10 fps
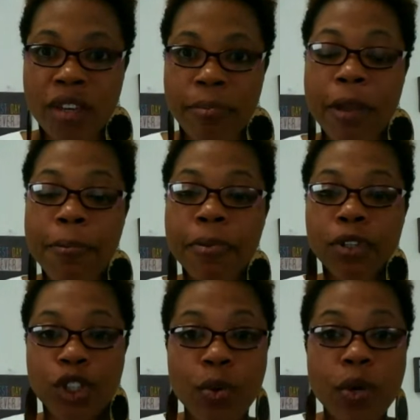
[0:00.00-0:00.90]
People are
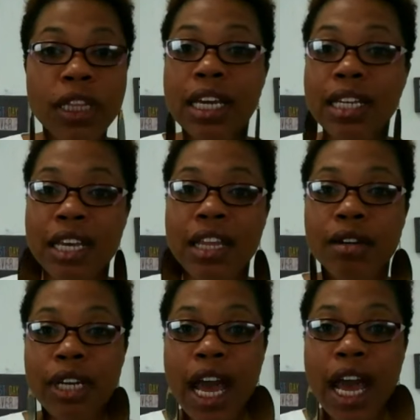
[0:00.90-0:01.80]
doing things and
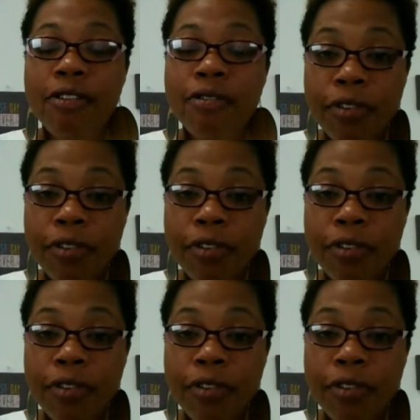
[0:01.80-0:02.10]
they're not